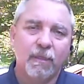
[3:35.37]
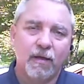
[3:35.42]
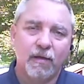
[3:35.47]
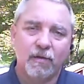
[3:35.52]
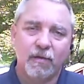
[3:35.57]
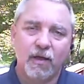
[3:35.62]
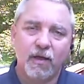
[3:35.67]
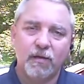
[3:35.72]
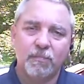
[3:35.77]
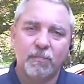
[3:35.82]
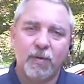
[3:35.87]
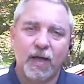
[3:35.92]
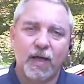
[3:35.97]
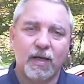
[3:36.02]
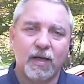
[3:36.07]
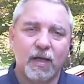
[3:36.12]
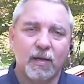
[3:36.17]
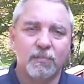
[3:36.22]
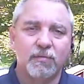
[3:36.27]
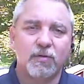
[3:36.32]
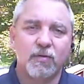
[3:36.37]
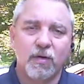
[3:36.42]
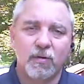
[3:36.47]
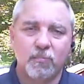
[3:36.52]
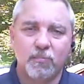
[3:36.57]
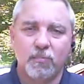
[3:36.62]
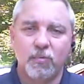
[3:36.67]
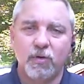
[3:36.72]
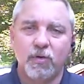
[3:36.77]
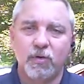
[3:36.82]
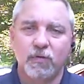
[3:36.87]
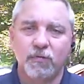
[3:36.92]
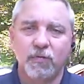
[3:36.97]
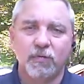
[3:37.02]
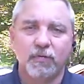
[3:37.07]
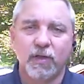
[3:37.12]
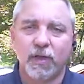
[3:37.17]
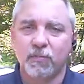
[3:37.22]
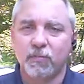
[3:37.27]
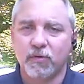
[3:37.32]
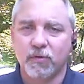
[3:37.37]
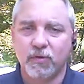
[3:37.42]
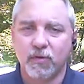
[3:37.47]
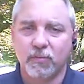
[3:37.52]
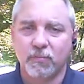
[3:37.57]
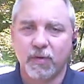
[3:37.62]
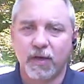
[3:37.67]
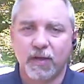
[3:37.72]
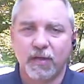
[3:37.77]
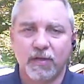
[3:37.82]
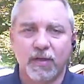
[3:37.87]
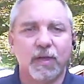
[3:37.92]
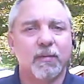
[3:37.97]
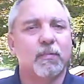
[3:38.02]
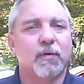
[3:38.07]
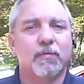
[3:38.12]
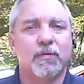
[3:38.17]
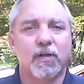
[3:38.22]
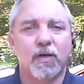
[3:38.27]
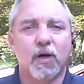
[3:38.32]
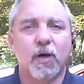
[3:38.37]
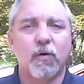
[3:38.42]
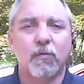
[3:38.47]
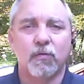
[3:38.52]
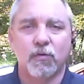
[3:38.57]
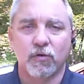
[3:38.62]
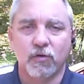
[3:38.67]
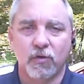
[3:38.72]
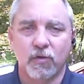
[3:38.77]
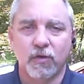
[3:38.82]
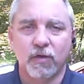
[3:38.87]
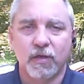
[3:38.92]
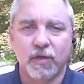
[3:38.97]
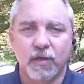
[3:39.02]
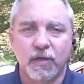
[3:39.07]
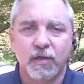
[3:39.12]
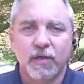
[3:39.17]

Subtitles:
and they back up to a beautiful neighborhood by the name of the Overlook.